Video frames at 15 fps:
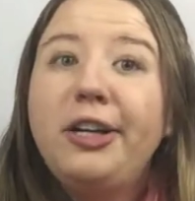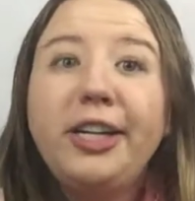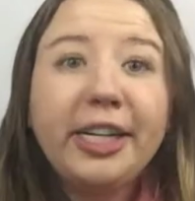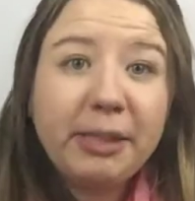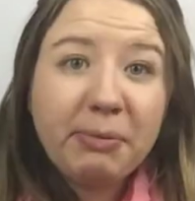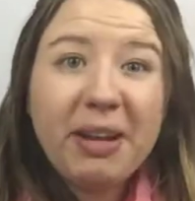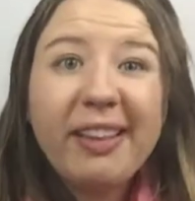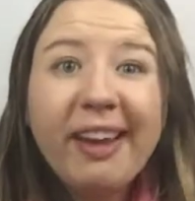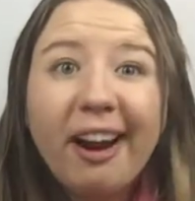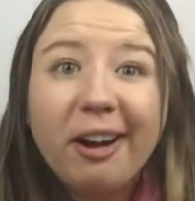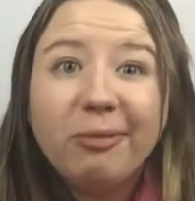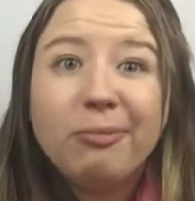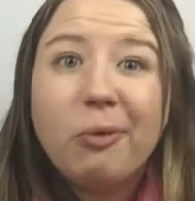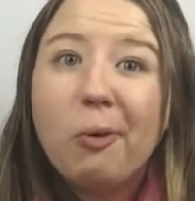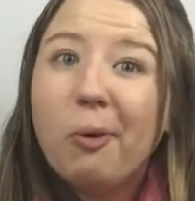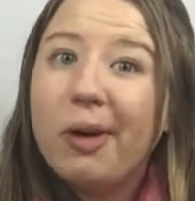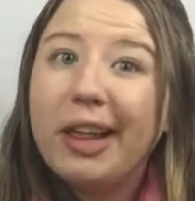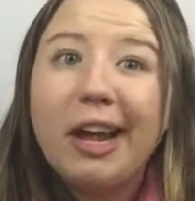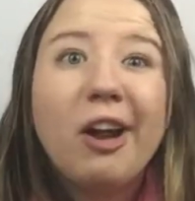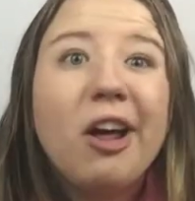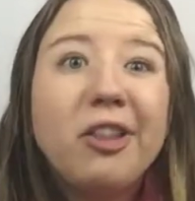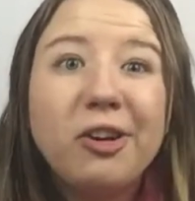Just be there
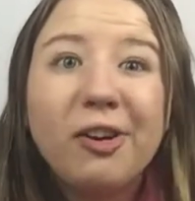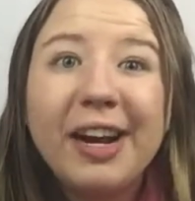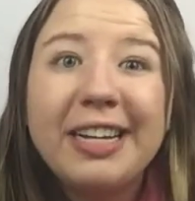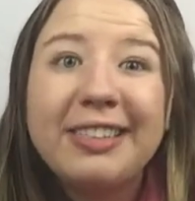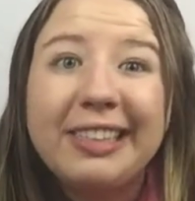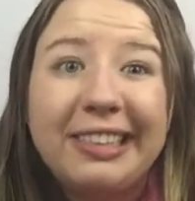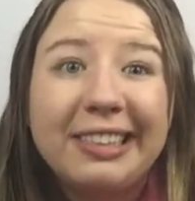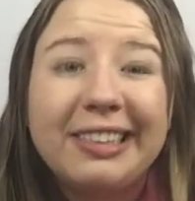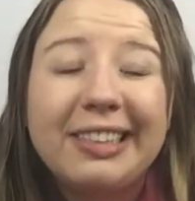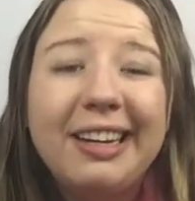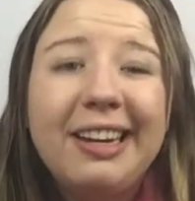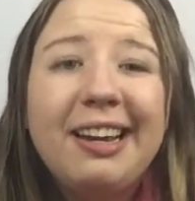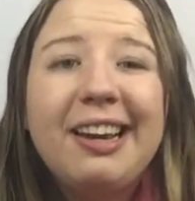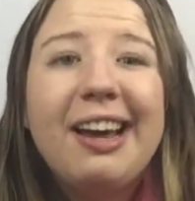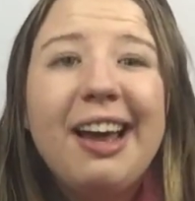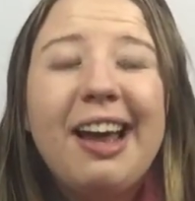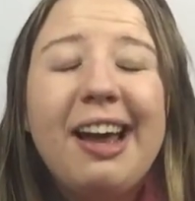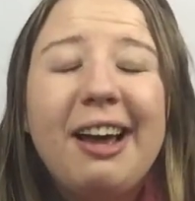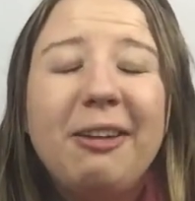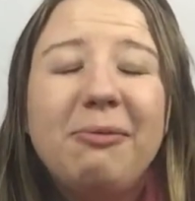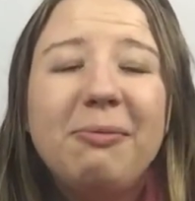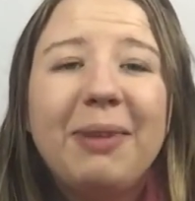without all the crazies.
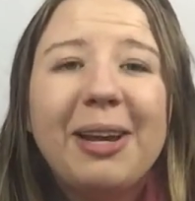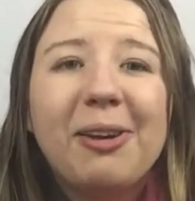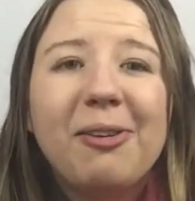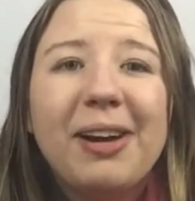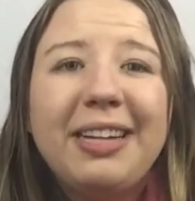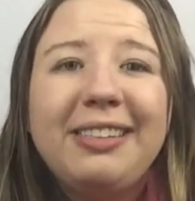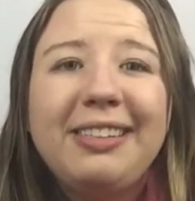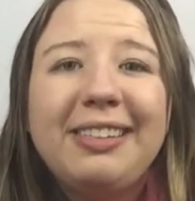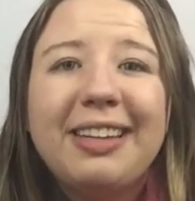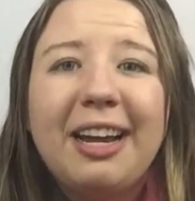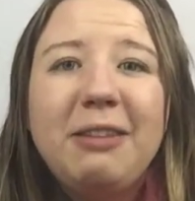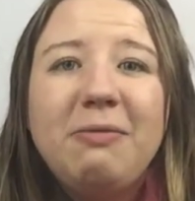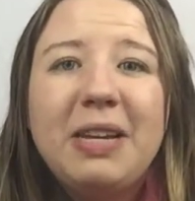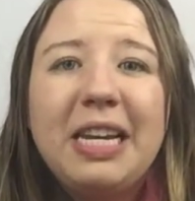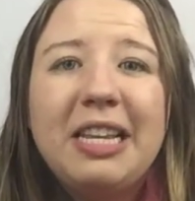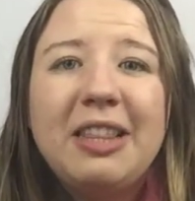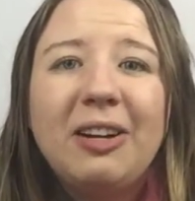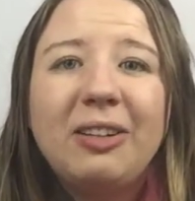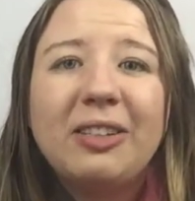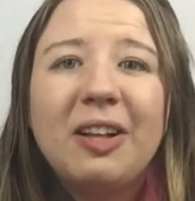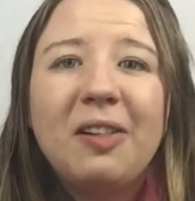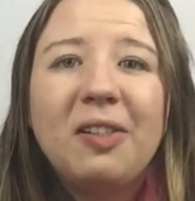By crazies, I mean
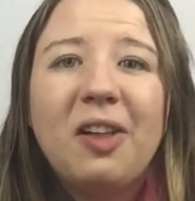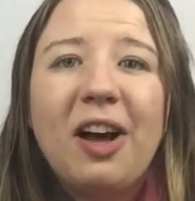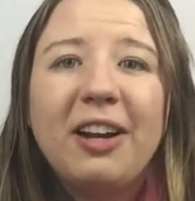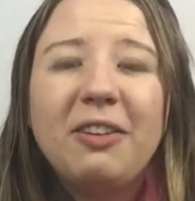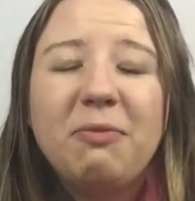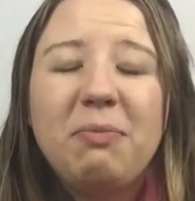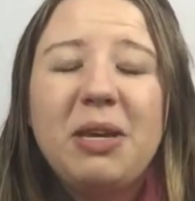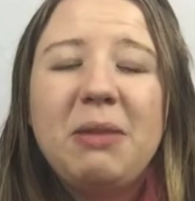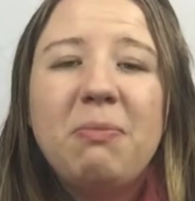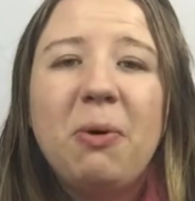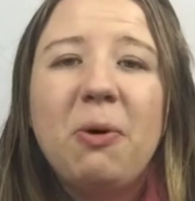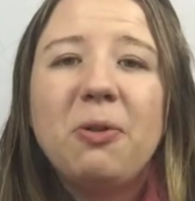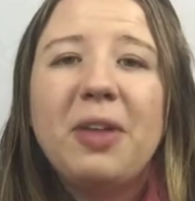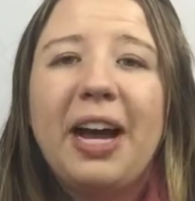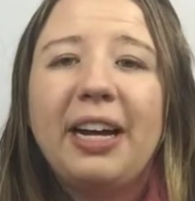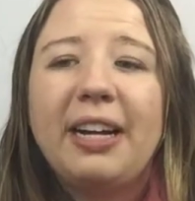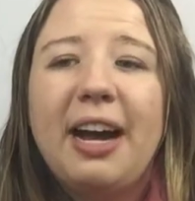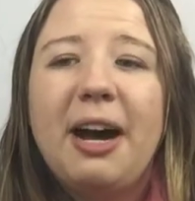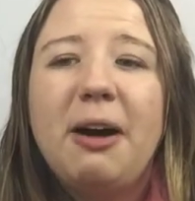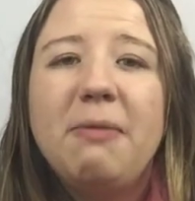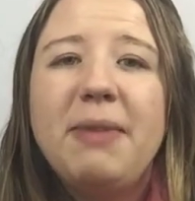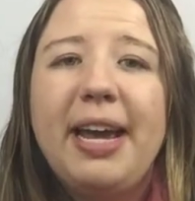there's a lot of people that
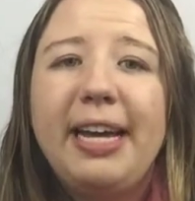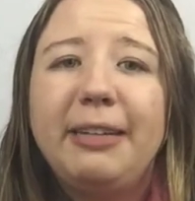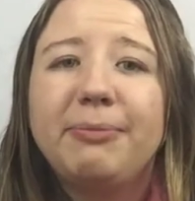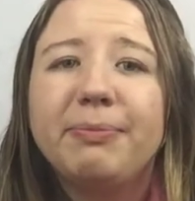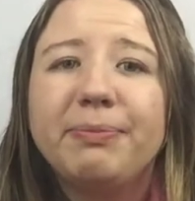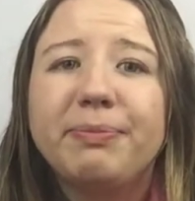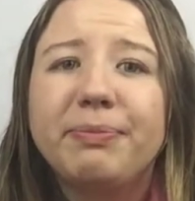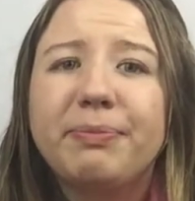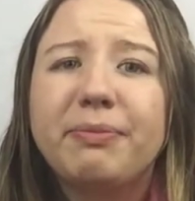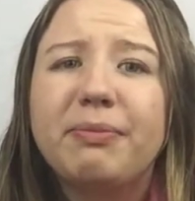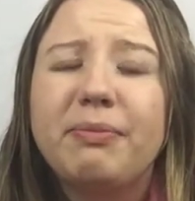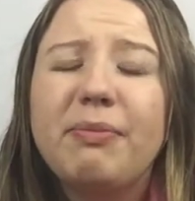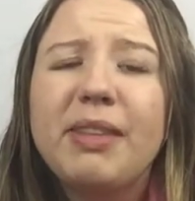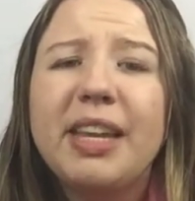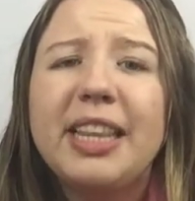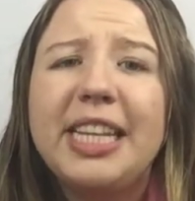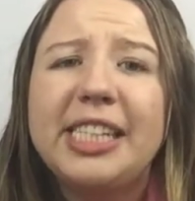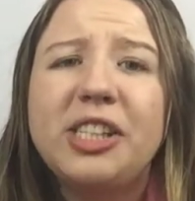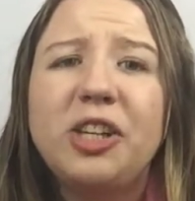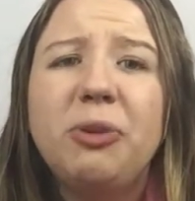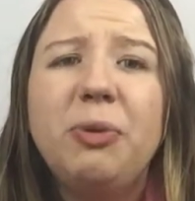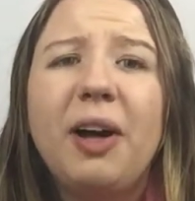come, and
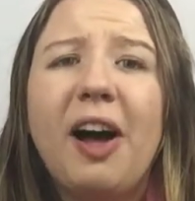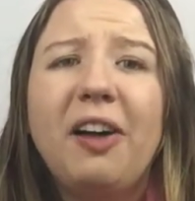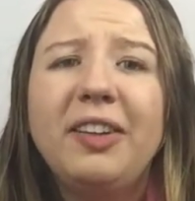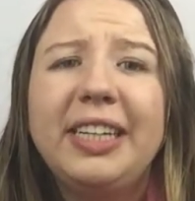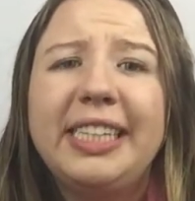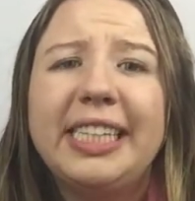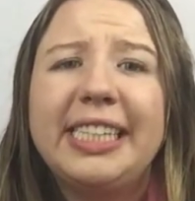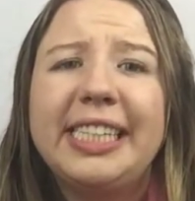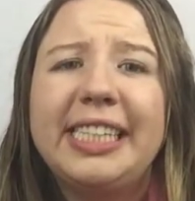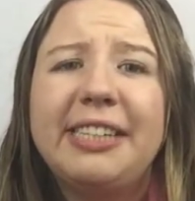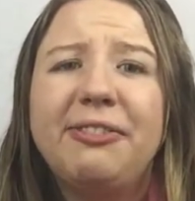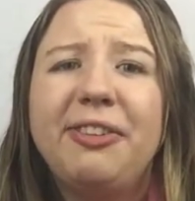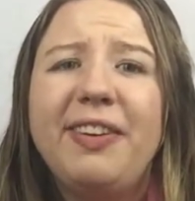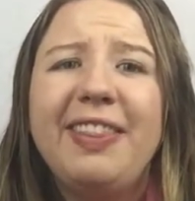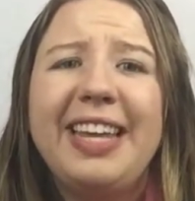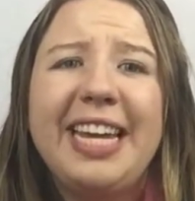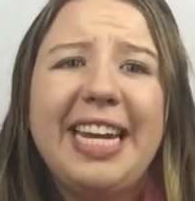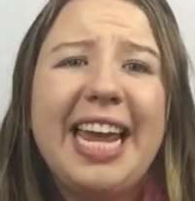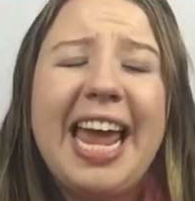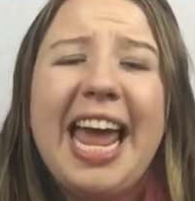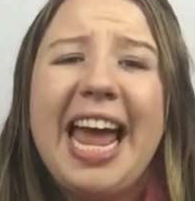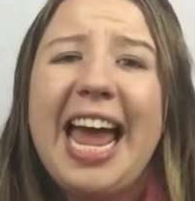this Goodwill outlet does it different than